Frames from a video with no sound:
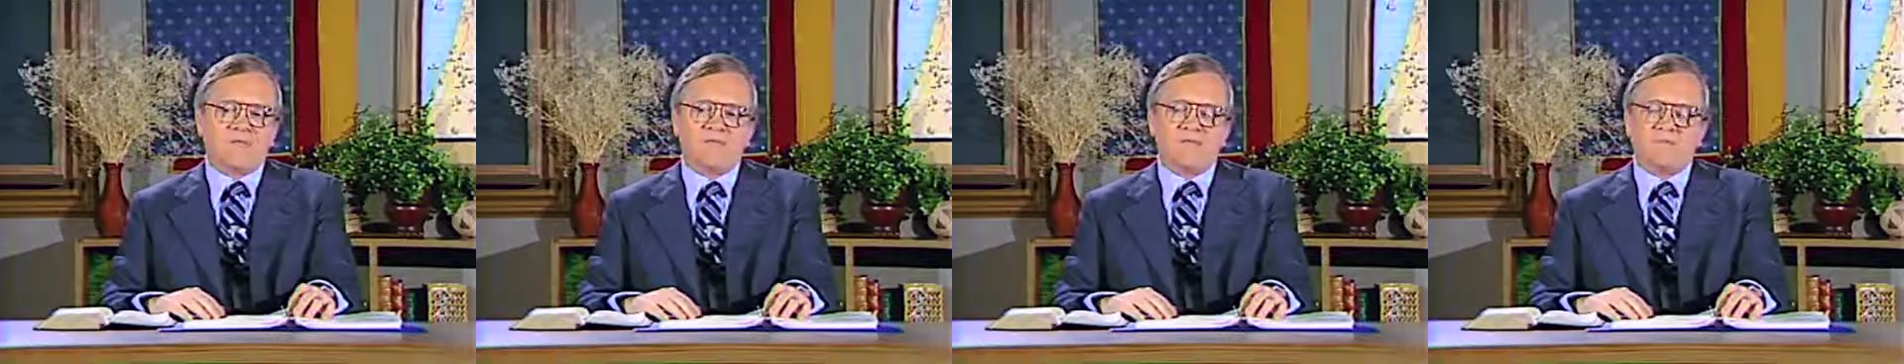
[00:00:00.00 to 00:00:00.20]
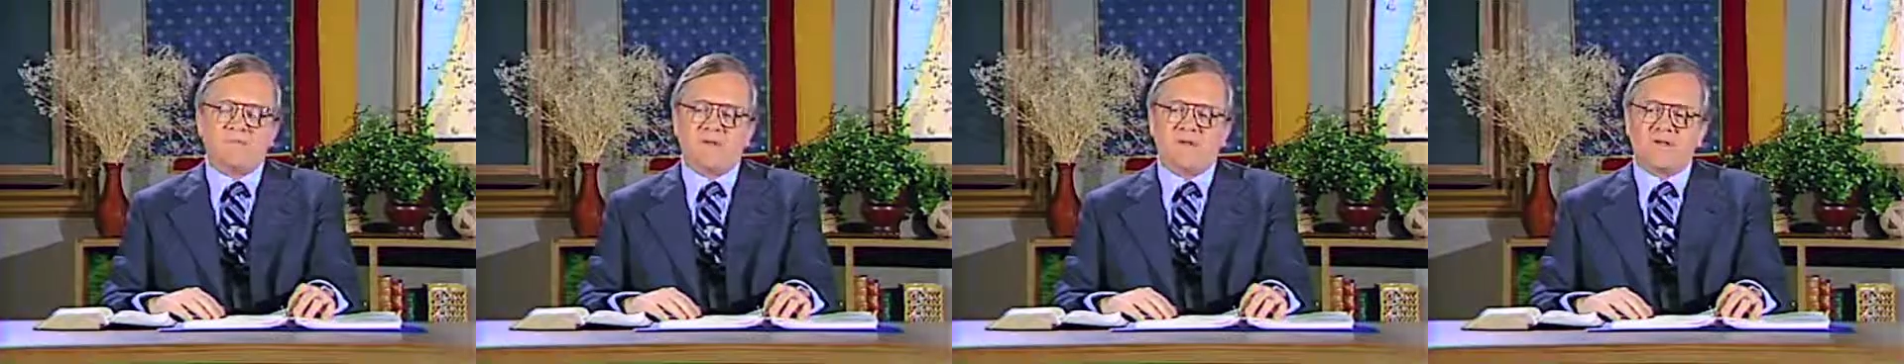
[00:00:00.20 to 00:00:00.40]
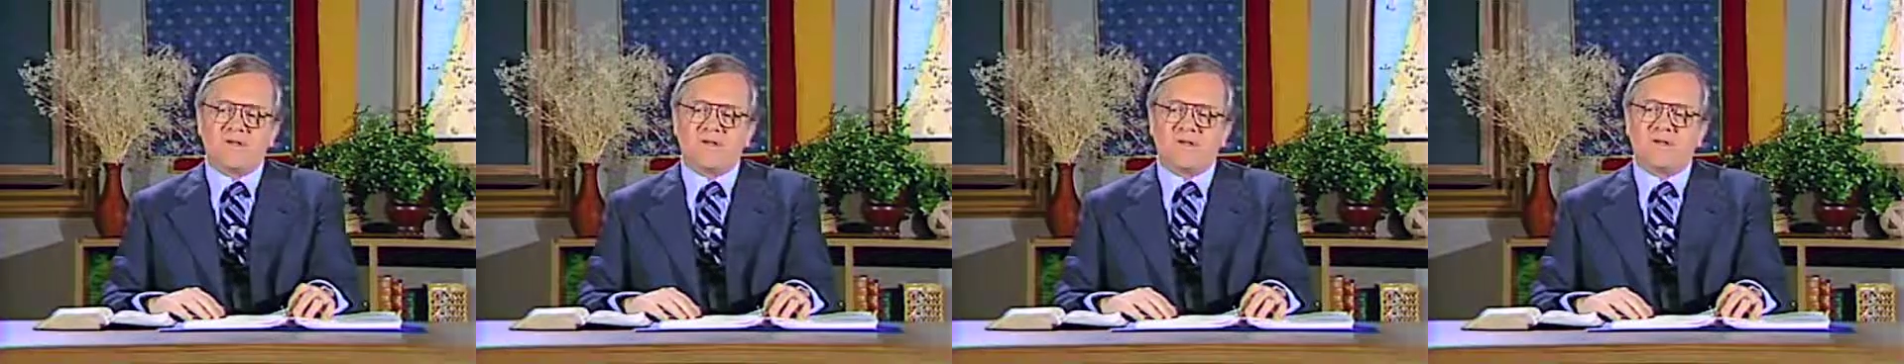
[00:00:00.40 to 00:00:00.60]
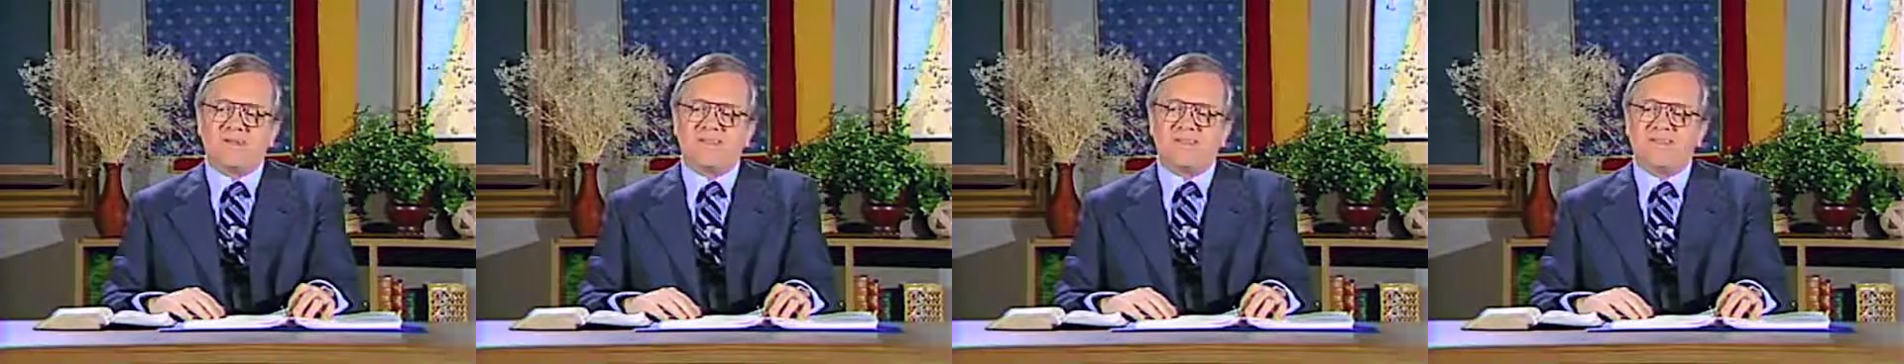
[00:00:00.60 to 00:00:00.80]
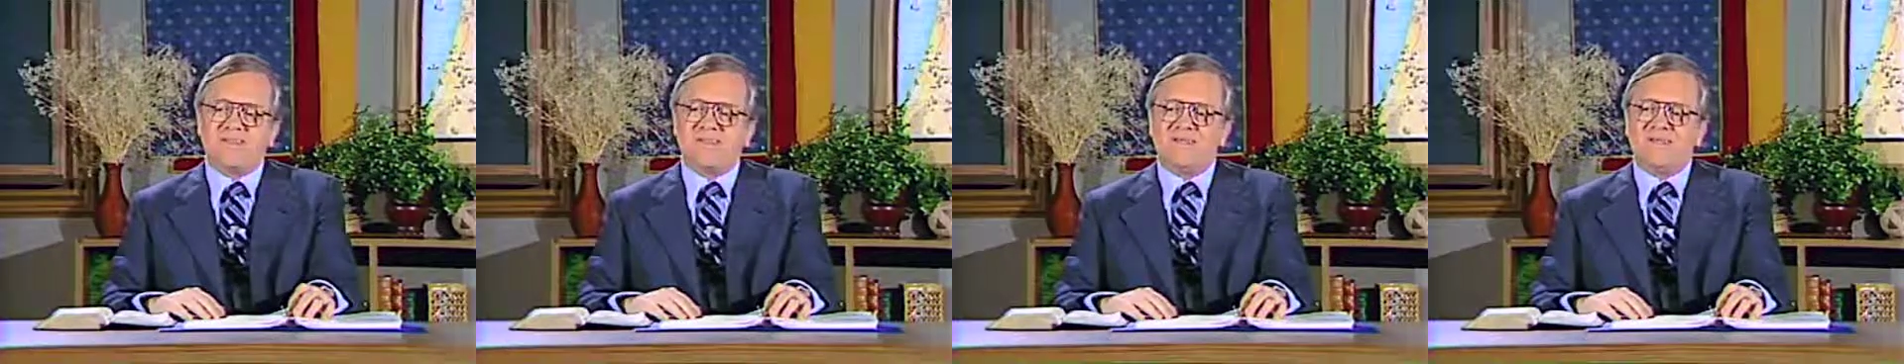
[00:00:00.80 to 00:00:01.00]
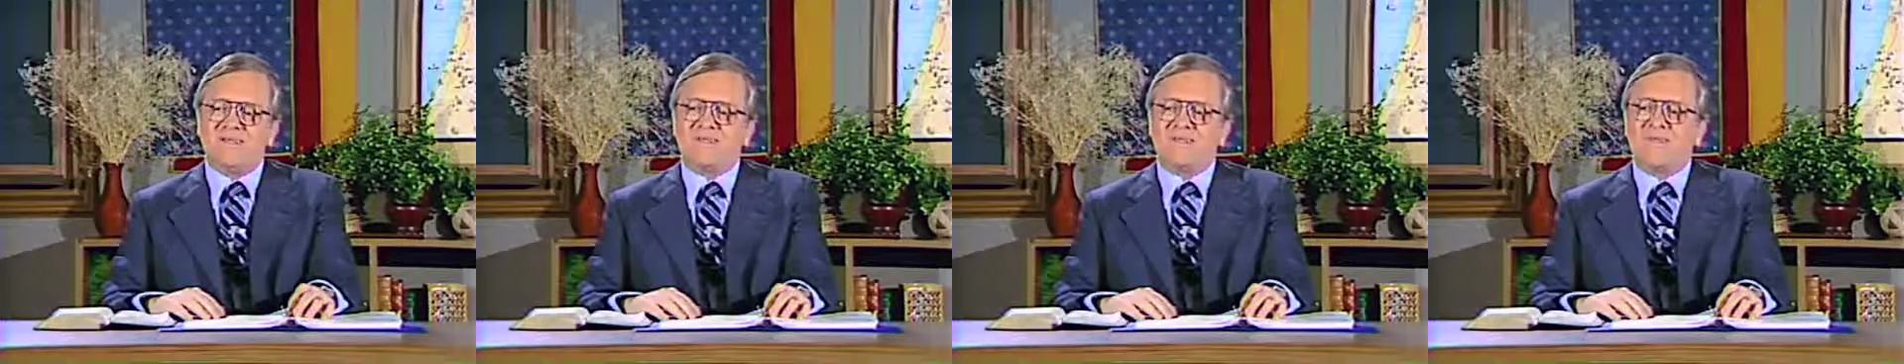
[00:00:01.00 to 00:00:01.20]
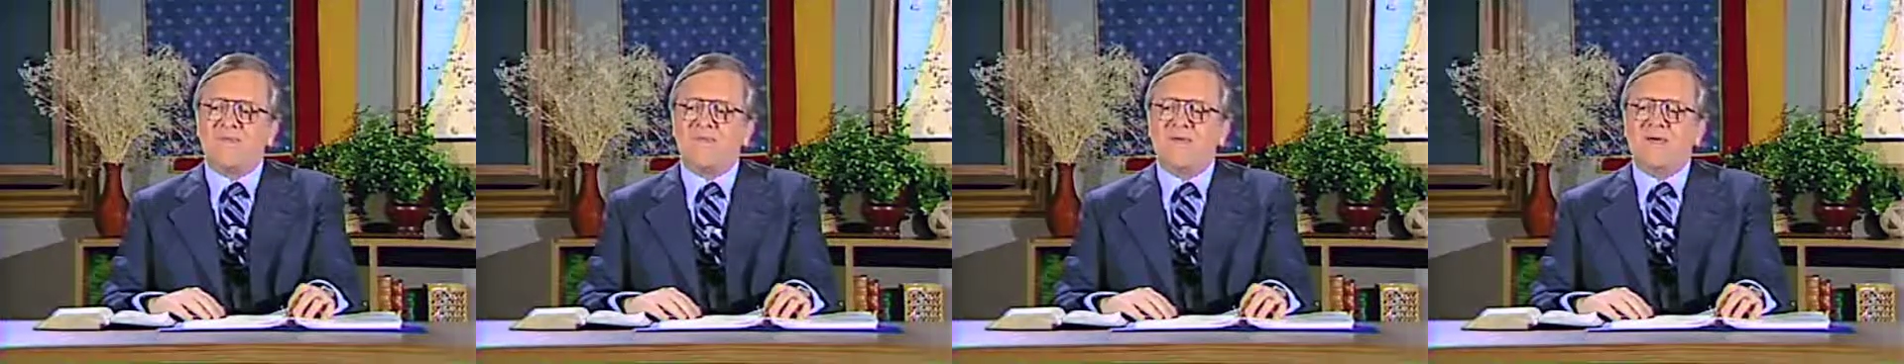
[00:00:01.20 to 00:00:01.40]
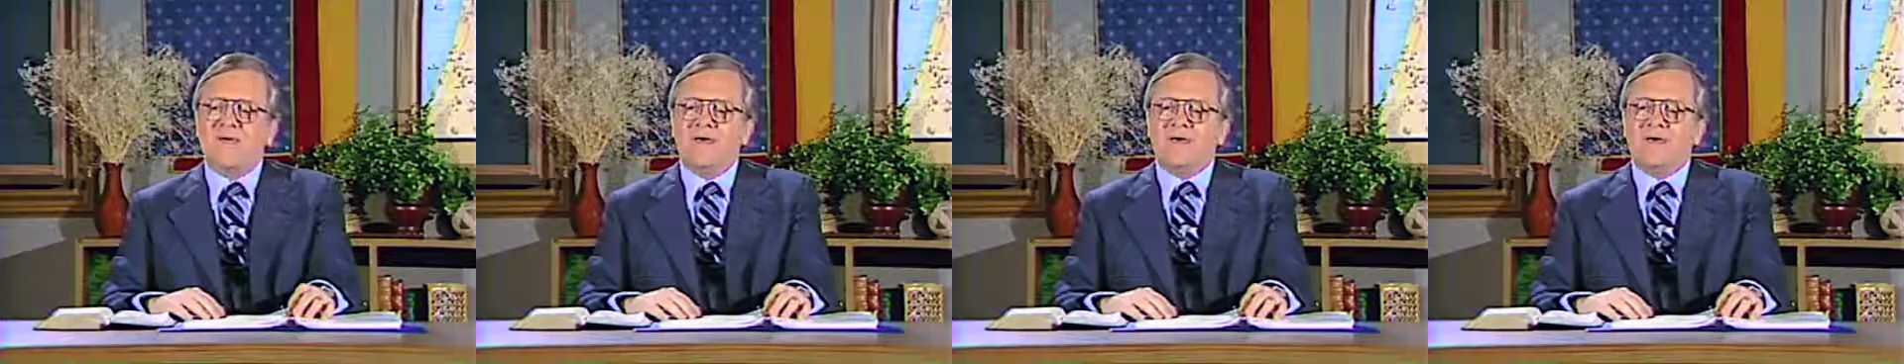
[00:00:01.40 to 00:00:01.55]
that he's a military genius.